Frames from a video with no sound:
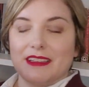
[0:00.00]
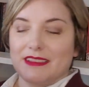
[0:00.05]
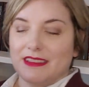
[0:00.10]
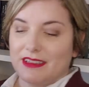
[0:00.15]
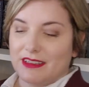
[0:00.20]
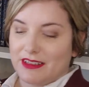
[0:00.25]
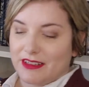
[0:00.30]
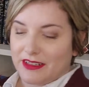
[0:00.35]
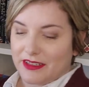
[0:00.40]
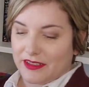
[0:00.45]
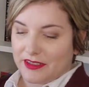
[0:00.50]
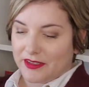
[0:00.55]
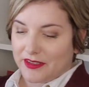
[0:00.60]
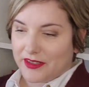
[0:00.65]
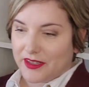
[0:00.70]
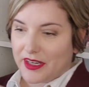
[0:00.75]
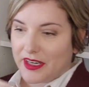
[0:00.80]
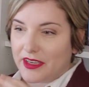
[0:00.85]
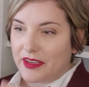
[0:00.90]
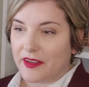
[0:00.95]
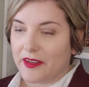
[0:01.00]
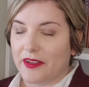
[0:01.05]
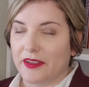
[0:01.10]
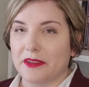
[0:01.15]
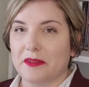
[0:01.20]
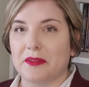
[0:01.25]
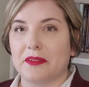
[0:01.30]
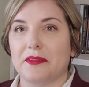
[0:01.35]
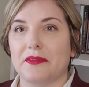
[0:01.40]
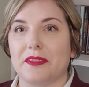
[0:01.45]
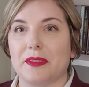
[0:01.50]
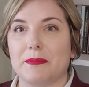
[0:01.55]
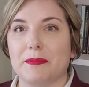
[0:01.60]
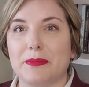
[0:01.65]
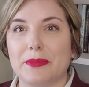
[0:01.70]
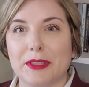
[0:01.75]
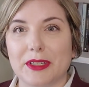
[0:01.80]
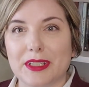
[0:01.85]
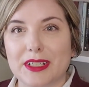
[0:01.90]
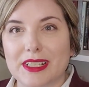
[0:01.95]
There are all of the
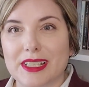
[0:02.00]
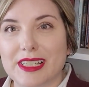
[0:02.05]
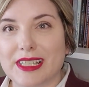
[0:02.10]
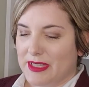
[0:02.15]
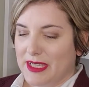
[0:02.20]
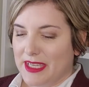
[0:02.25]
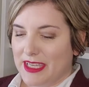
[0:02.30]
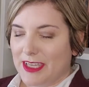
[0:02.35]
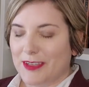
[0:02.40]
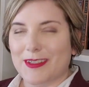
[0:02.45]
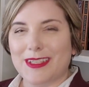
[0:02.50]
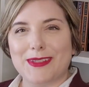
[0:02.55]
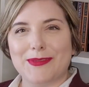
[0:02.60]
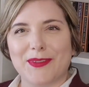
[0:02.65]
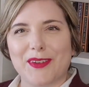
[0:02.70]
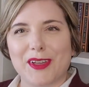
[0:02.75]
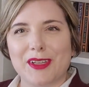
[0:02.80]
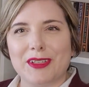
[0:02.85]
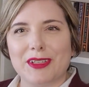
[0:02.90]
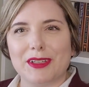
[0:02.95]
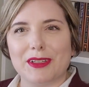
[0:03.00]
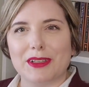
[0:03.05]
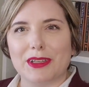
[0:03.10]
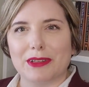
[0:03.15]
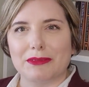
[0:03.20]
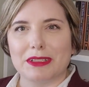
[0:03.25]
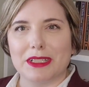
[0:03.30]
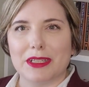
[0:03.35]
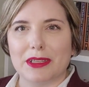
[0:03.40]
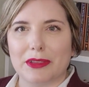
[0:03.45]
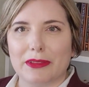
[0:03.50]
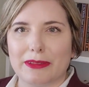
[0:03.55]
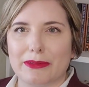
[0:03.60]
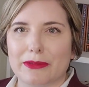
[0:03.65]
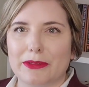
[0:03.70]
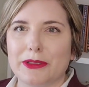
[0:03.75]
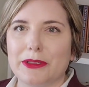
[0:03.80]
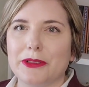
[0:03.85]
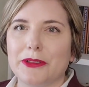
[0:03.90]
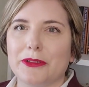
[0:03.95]
books. It was fun going
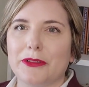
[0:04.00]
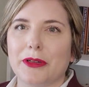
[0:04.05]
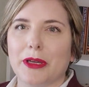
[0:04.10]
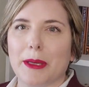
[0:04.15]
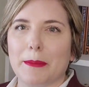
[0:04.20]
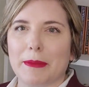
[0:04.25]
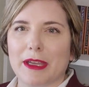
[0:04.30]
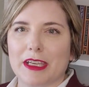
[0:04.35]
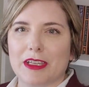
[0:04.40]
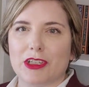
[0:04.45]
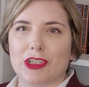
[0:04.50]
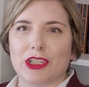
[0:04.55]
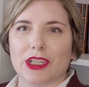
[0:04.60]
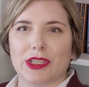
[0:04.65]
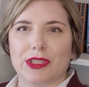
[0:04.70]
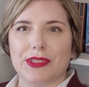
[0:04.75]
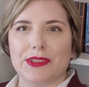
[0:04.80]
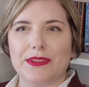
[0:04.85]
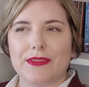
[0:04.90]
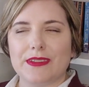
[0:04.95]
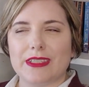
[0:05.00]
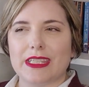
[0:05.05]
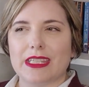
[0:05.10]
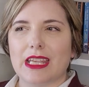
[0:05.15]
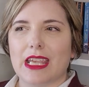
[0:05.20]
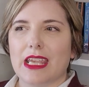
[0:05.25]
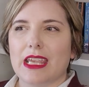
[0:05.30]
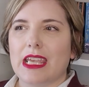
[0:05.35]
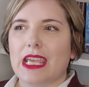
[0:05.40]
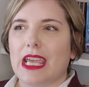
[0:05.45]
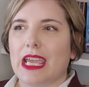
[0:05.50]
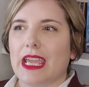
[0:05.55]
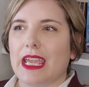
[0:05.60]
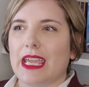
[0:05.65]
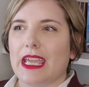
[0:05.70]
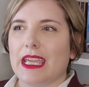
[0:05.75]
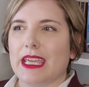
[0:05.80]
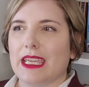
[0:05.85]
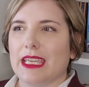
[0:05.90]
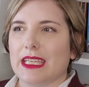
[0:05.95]
through my shelves
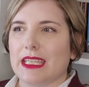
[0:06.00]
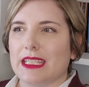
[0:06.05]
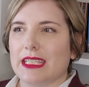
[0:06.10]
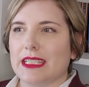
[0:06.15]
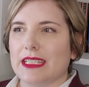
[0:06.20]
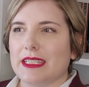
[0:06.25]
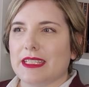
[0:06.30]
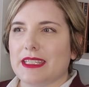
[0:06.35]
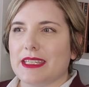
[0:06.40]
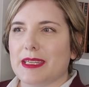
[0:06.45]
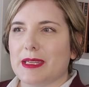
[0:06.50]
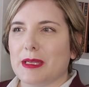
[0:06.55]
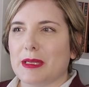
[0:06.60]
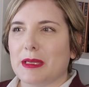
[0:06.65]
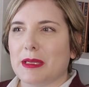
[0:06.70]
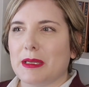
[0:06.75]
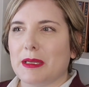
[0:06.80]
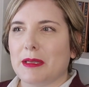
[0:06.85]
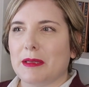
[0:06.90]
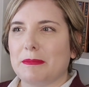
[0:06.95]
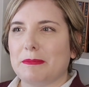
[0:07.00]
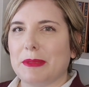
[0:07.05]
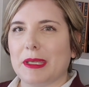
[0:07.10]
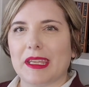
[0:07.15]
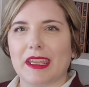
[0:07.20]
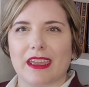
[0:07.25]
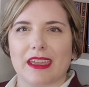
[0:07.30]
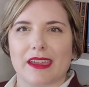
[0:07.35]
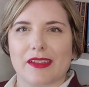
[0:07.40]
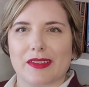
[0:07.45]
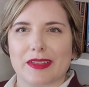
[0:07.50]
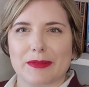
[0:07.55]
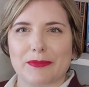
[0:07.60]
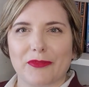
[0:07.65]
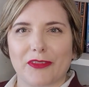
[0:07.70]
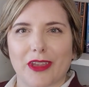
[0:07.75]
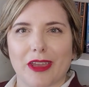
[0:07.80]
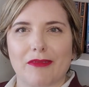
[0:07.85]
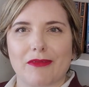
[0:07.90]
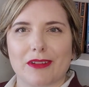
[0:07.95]
and picking out some
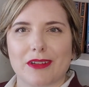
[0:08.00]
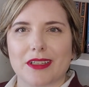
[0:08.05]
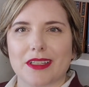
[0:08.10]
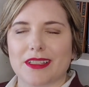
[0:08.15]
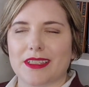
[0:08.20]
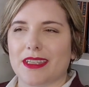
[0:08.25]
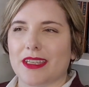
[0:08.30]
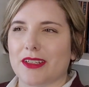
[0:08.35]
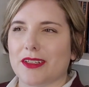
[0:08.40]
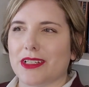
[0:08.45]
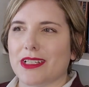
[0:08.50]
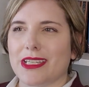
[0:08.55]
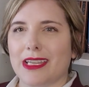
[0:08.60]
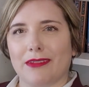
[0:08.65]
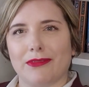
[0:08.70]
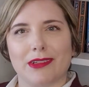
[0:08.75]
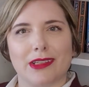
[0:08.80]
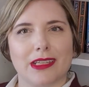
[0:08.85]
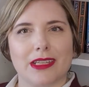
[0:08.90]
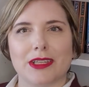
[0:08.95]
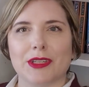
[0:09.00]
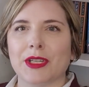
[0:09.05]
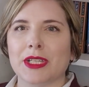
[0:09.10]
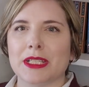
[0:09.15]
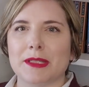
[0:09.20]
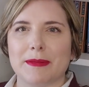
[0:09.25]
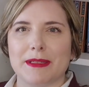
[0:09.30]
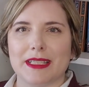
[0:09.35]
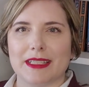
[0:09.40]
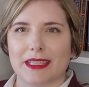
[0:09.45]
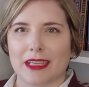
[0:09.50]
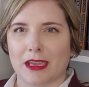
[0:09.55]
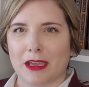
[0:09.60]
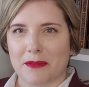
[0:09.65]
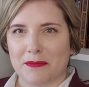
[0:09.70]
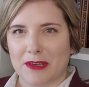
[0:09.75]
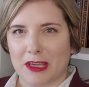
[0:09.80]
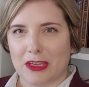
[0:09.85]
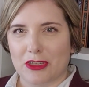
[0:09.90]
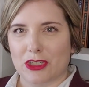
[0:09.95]
favorites that are definitely going to be staying on
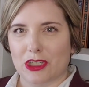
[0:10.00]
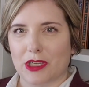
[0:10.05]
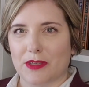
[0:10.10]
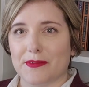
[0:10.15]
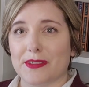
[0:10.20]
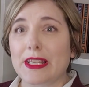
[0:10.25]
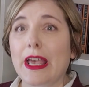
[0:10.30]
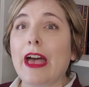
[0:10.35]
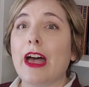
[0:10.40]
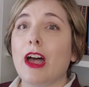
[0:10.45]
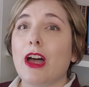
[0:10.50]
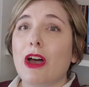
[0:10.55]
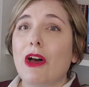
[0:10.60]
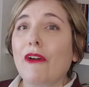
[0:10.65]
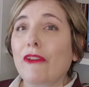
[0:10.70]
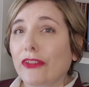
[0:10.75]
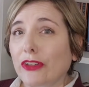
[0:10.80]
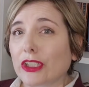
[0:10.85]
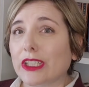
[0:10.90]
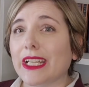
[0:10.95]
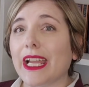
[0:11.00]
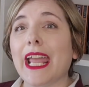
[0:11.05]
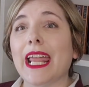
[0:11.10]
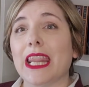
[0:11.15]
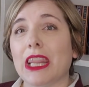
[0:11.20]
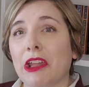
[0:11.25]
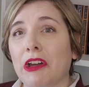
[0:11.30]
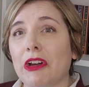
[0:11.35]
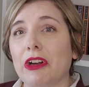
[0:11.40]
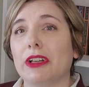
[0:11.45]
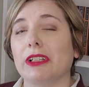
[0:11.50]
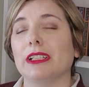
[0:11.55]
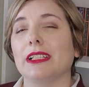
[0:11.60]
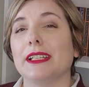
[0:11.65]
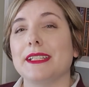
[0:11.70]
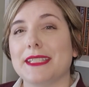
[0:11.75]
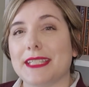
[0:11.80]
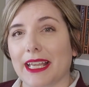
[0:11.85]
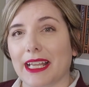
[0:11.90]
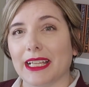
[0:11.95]
my shelves for a long
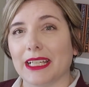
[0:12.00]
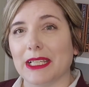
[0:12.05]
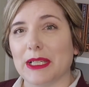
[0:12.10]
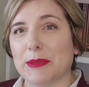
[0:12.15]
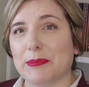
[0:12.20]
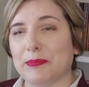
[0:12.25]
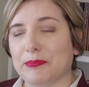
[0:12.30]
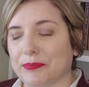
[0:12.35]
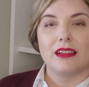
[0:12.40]
time.